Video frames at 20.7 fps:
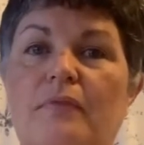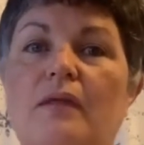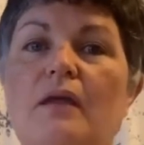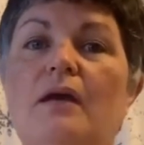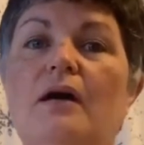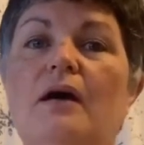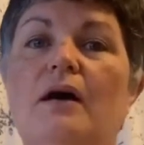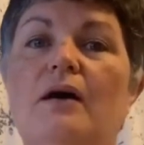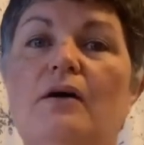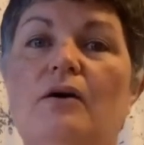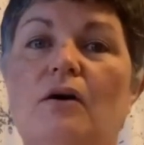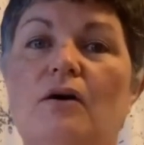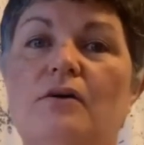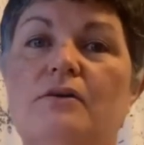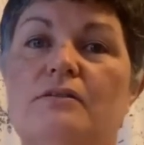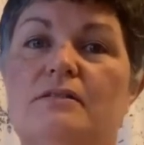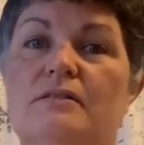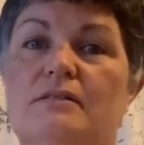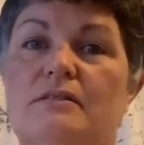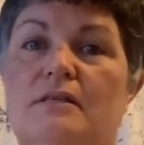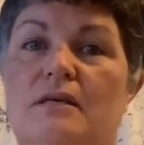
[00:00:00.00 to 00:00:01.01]
I
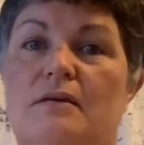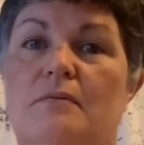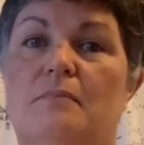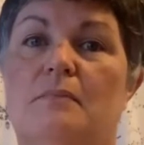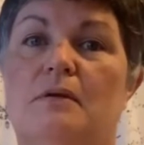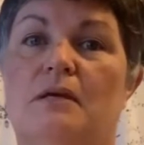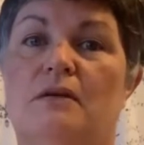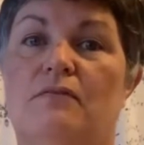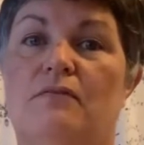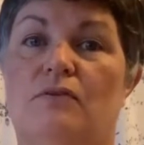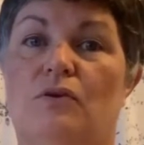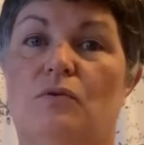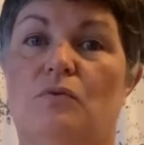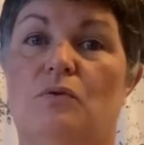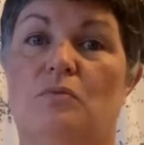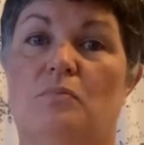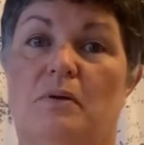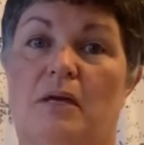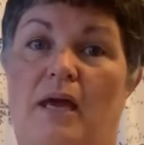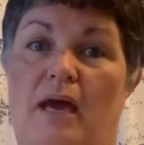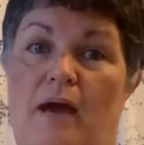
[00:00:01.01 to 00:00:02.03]
asked him if he would
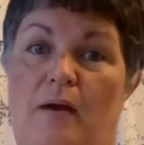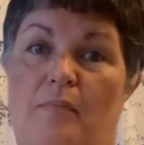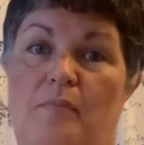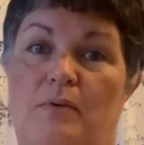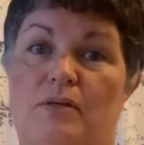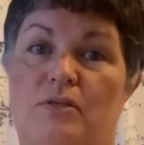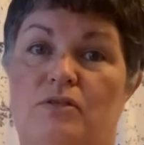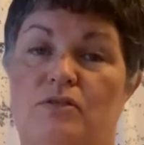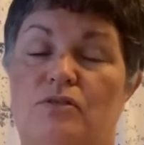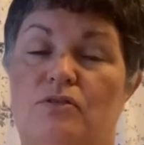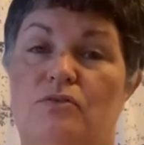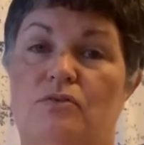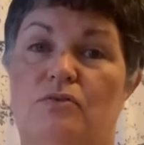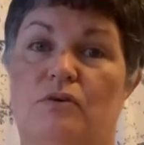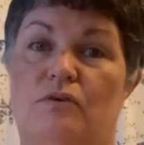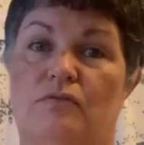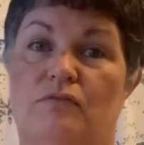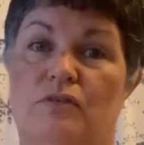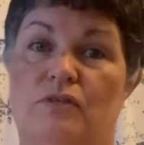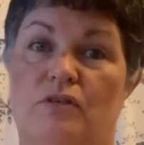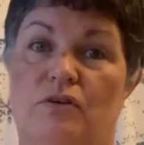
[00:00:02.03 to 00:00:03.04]
be happy to do a
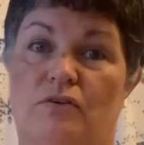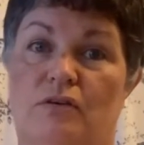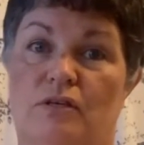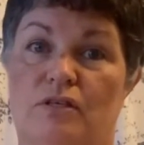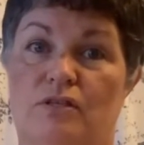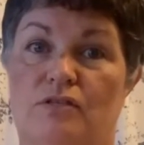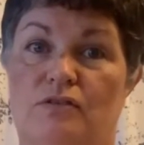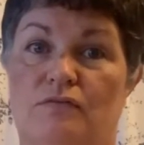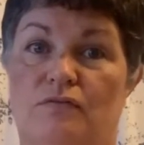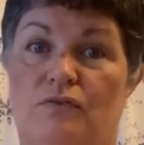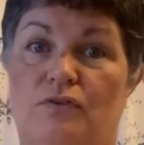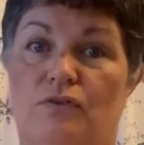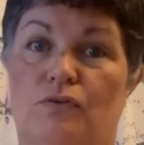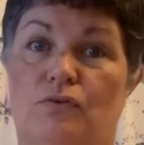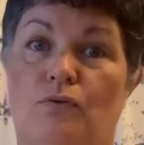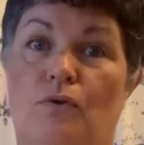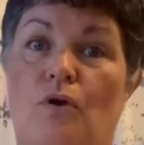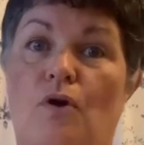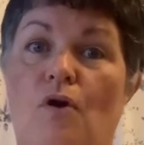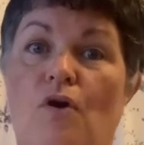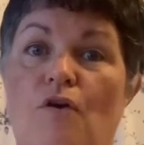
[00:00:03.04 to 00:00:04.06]
video interview
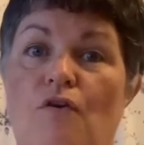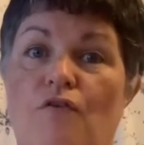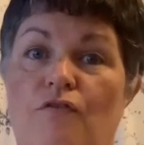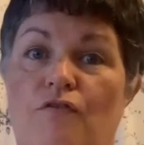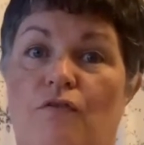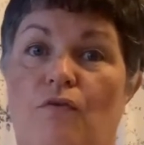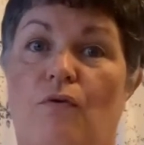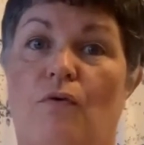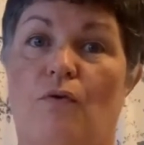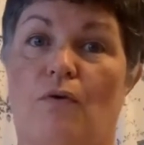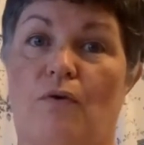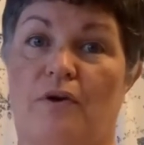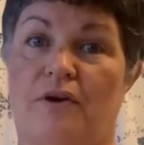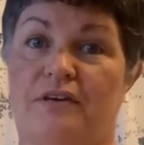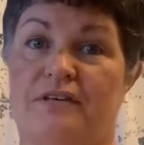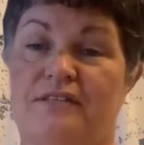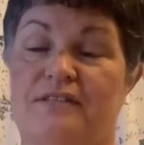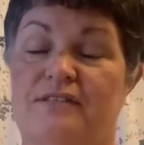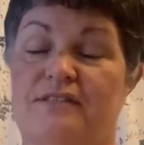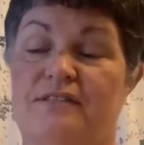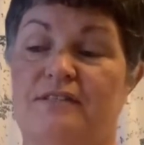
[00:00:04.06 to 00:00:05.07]
for
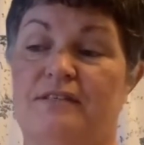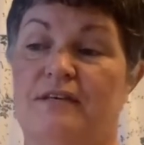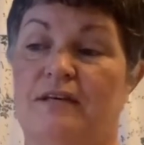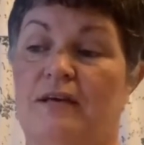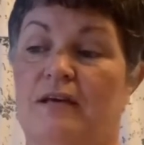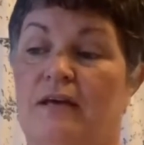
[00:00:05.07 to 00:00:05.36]
us,